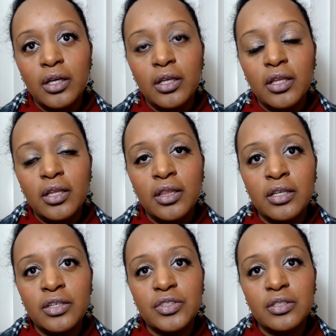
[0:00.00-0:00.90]

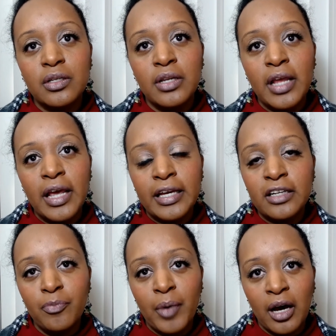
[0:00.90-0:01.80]
this
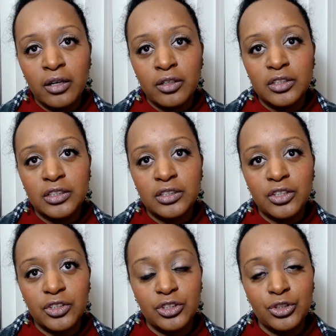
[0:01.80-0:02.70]
negative pattern
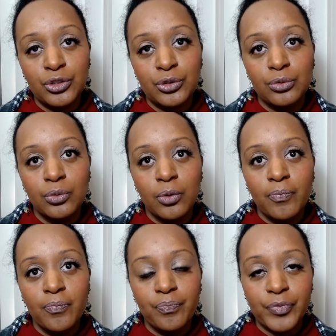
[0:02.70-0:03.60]
starts to
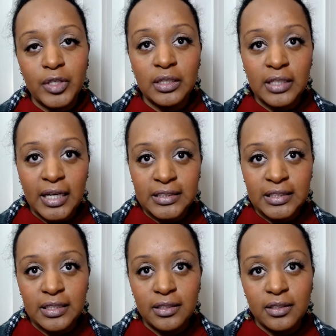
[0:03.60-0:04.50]

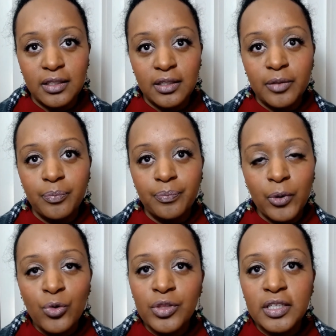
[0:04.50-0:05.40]
lessen,
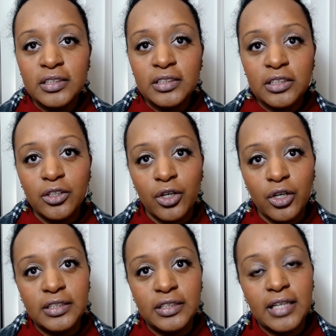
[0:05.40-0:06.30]
both in its
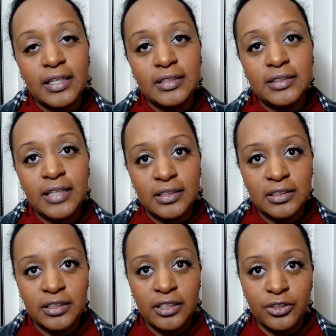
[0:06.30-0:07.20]
occurrence and
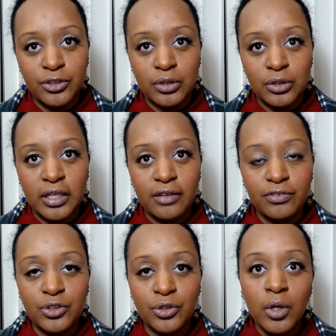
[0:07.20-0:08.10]
intensity in your life.
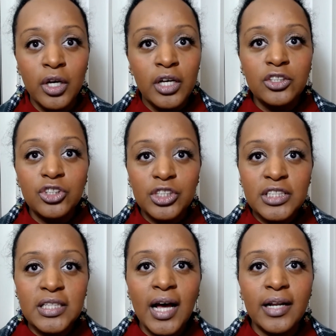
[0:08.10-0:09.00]
So just that